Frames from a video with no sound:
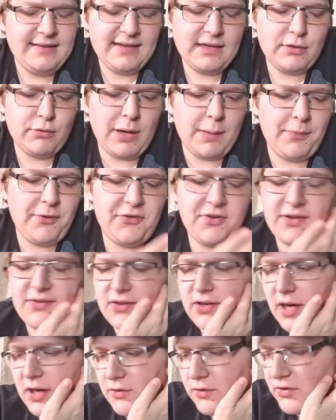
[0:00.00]
He said he
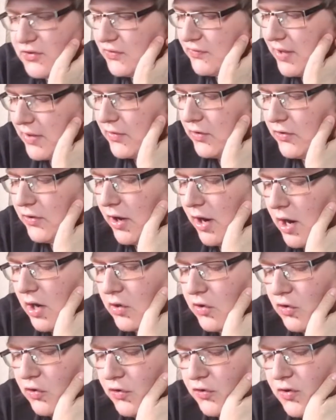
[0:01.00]
represents hundreds of other
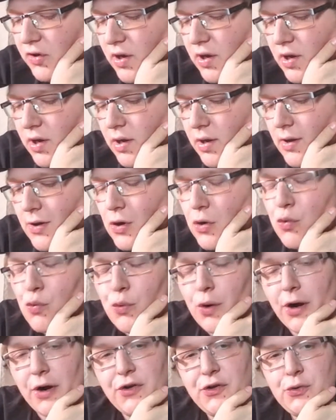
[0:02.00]
doctors
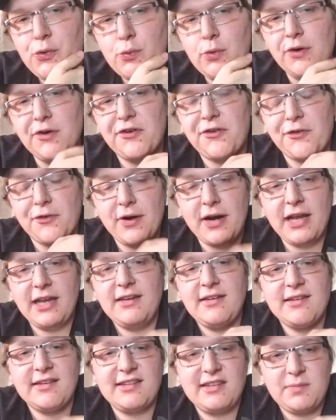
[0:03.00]
who are too
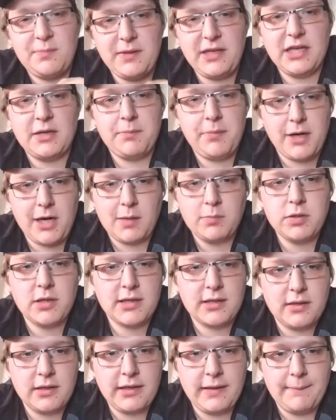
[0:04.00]
afraid to speak
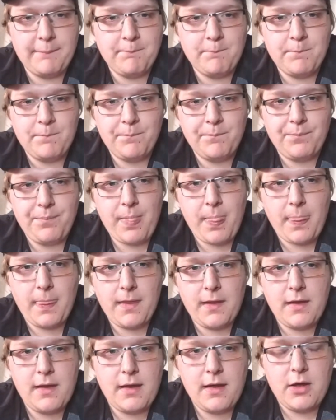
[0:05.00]
publicly.
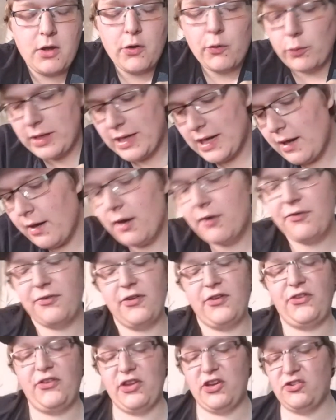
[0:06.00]
We had our
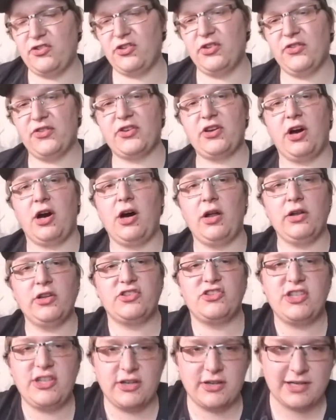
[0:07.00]
physicians
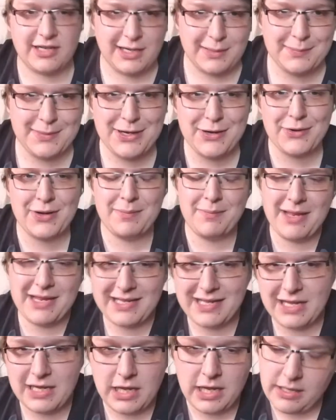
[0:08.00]
college here come out and
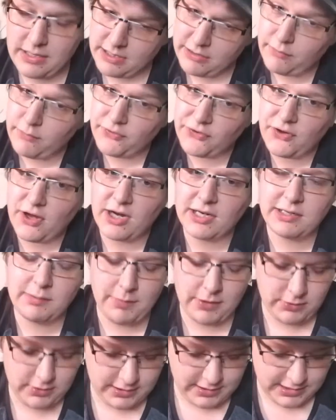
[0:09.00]
make it, and it was
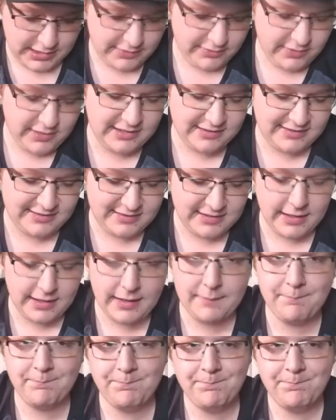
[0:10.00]
talked about in this